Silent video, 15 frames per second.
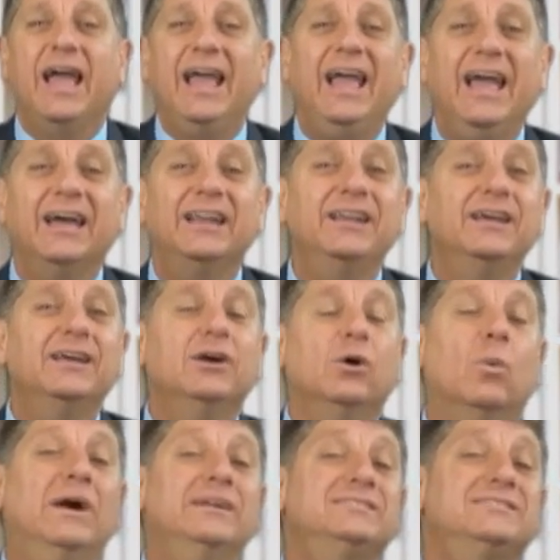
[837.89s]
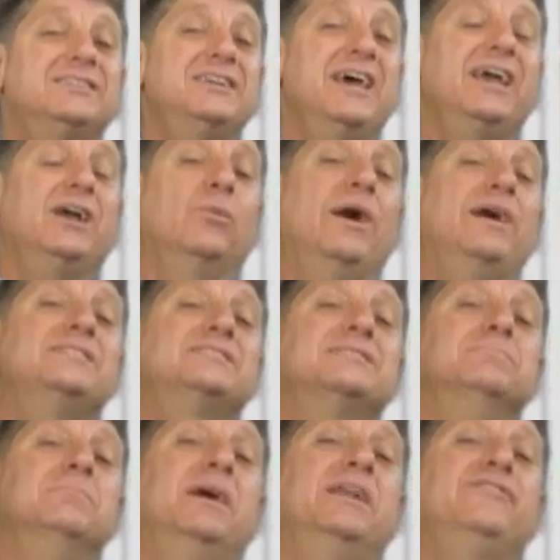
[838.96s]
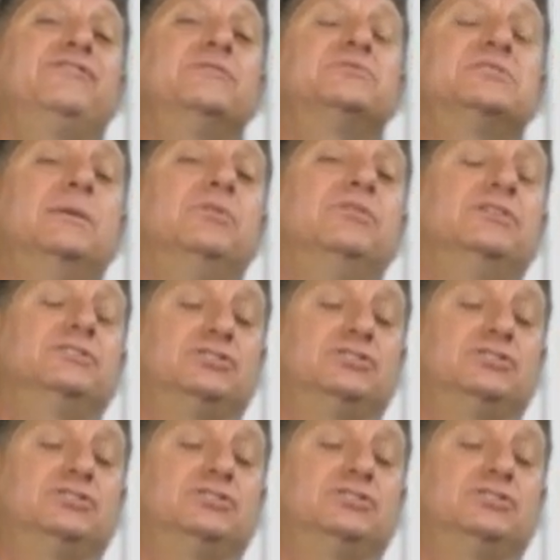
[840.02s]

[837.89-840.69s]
and wants to take away some money from some of